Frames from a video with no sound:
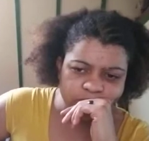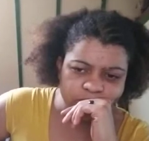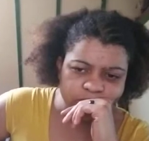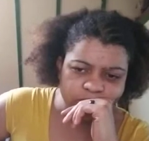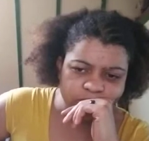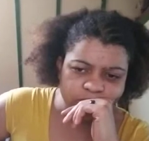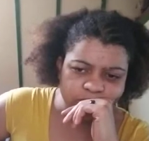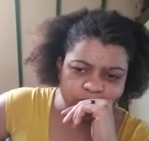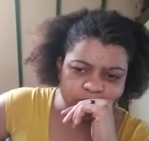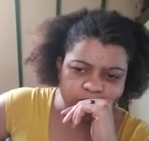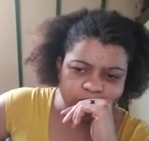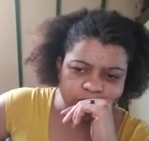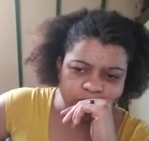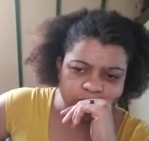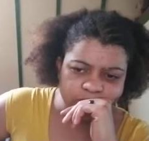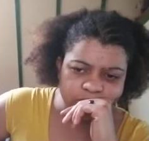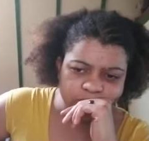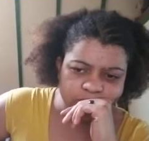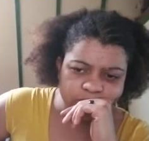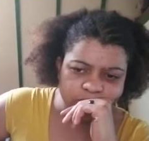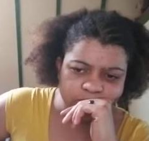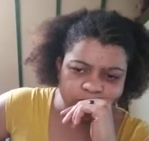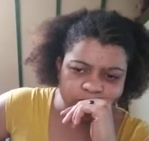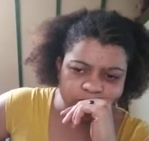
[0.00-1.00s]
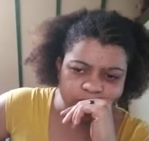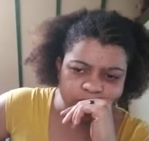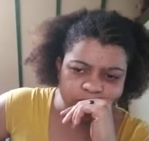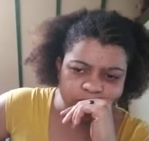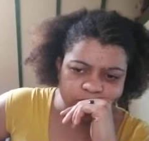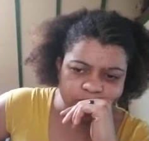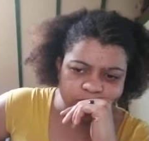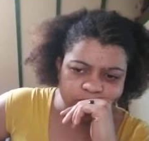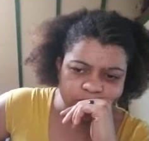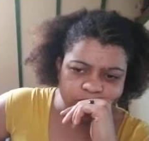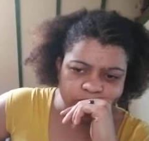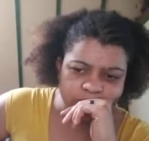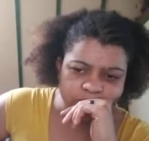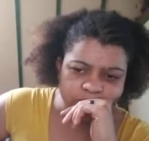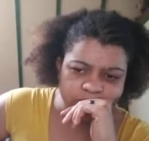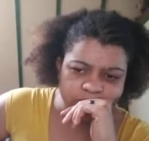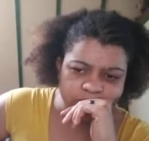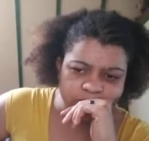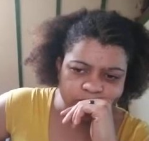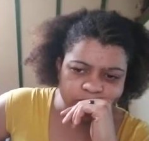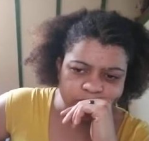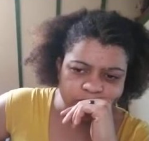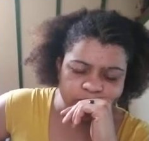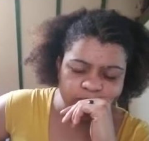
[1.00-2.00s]

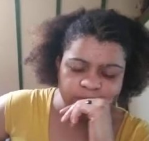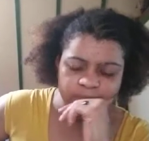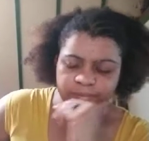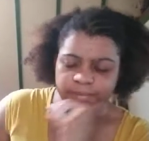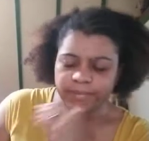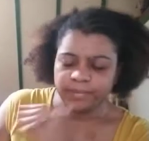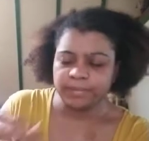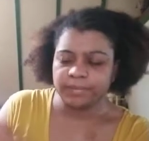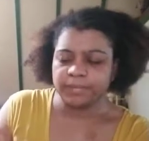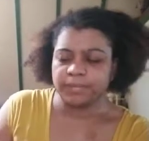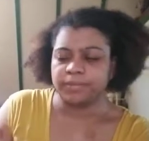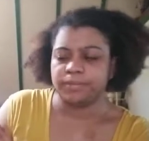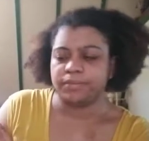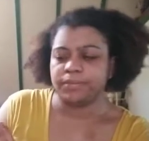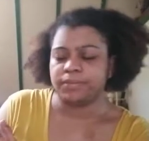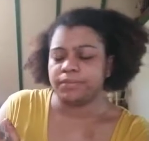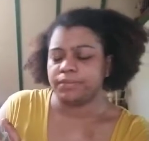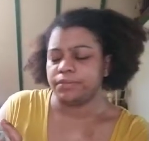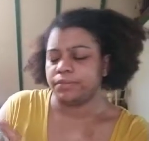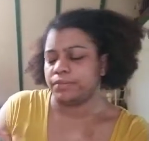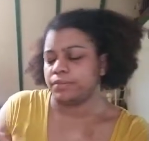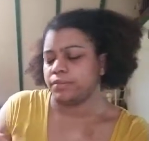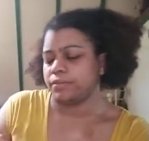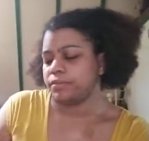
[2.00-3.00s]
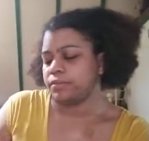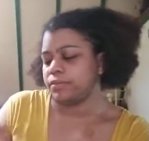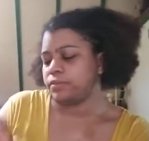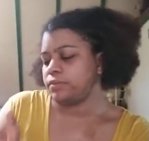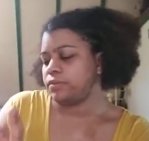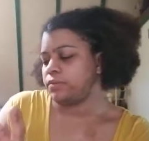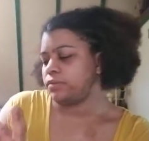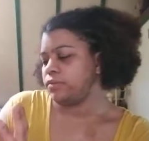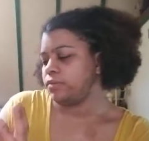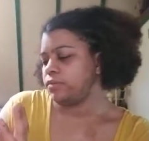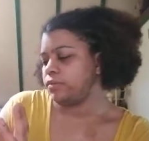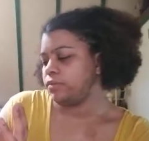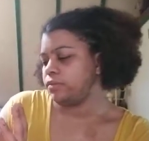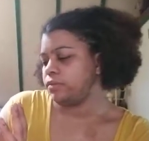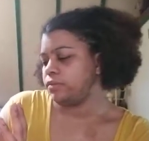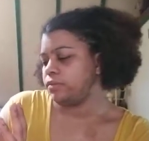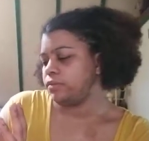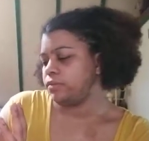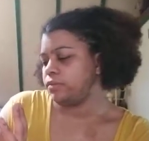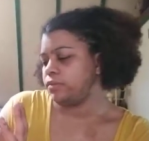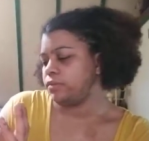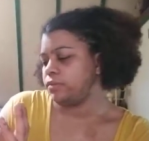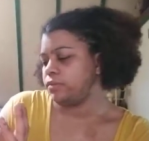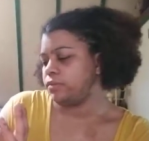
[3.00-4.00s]

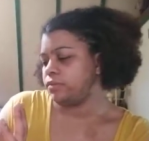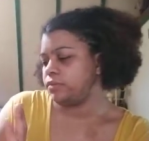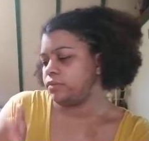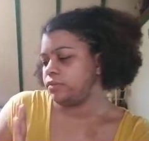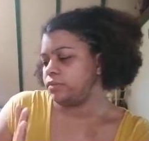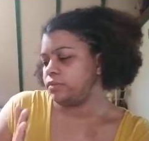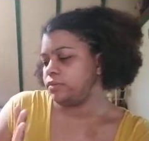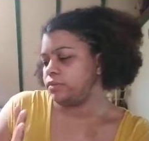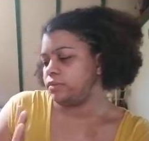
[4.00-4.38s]
[no speech]